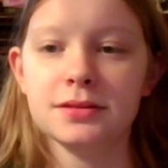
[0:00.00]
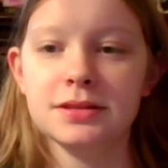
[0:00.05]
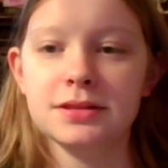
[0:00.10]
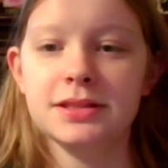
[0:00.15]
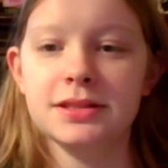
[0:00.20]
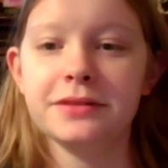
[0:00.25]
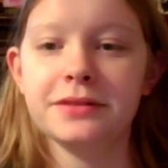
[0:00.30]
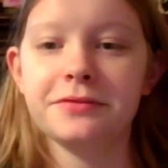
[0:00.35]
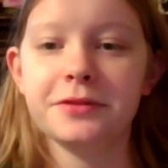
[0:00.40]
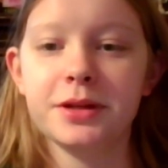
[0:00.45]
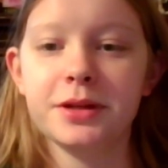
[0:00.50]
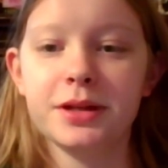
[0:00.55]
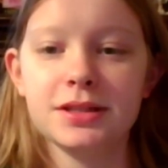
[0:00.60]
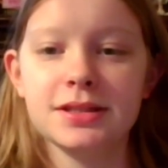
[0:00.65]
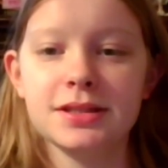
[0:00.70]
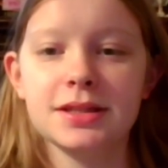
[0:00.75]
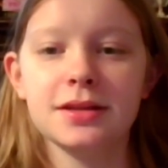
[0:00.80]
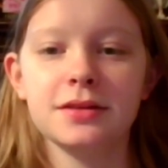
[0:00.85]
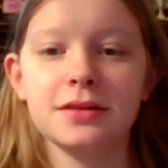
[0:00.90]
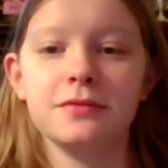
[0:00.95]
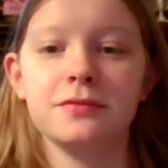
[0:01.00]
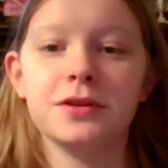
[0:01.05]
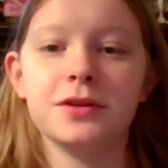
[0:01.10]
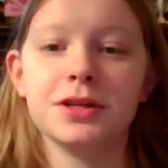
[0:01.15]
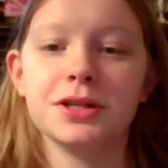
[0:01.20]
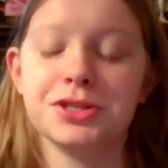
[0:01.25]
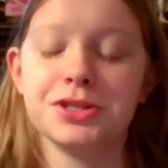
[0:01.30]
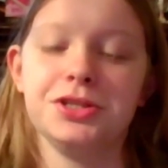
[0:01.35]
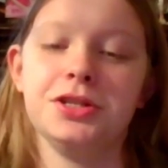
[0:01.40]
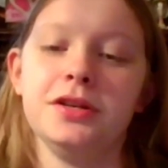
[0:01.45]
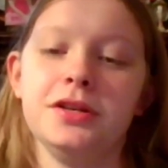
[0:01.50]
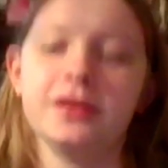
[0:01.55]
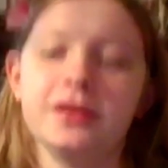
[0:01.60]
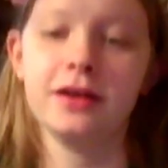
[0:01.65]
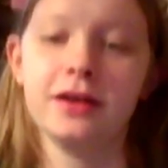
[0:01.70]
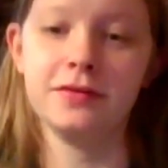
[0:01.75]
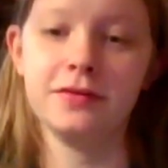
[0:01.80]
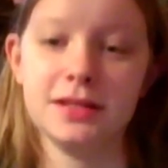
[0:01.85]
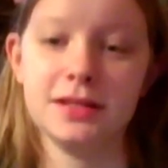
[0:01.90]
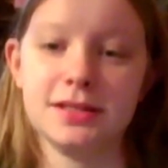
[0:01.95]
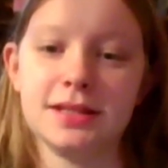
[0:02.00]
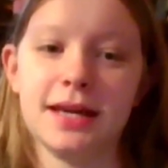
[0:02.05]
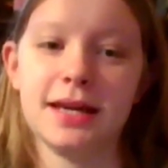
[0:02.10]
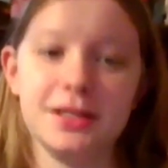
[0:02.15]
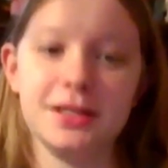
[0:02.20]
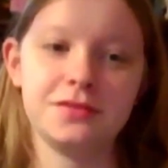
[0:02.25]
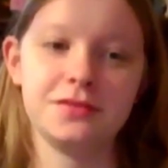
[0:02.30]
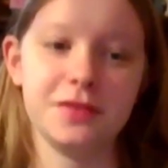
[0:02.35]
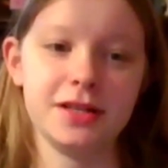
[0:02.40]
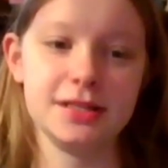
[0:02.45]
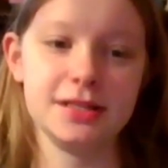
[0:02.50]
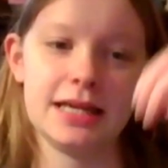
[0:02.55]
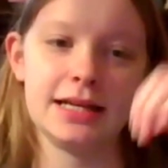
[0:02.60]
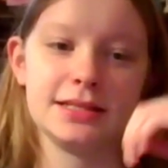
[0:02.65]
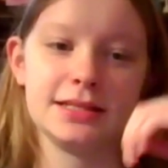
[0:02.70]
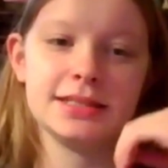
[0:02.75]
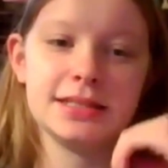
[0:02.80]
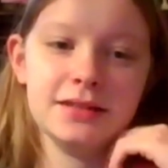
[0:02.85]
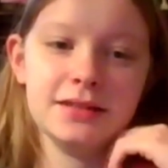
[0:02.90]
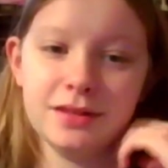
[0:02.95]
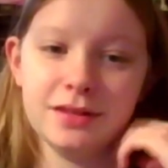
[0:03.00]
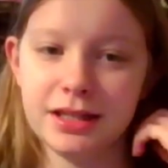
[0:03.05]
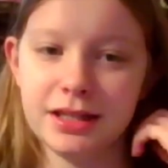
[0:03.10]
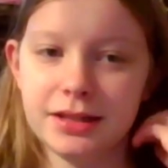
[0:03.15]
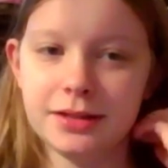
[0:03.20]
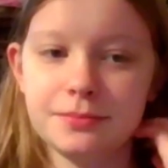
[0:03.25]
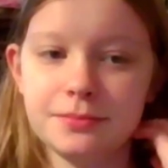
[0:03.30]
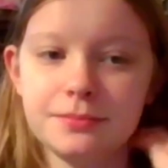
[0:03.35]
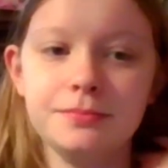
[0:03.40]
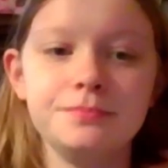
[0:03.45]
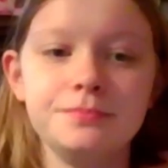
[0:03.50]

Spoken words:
different version of this catchphrase activity.